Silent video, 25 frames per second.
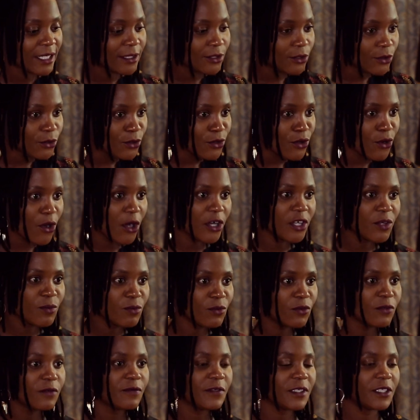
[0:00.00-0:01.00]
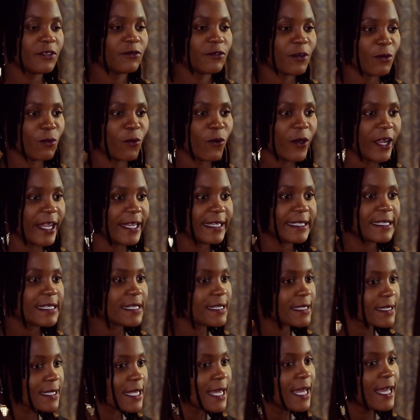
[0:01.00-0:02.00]
do not move it from where it
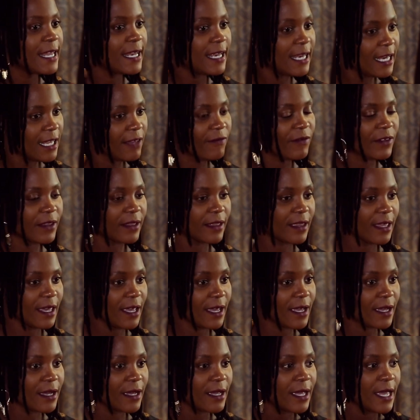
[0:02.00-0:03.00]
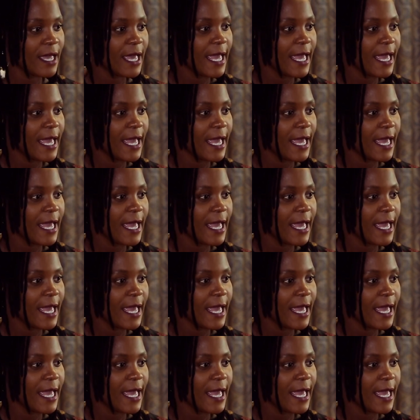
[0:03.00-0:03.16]
is, leave it there.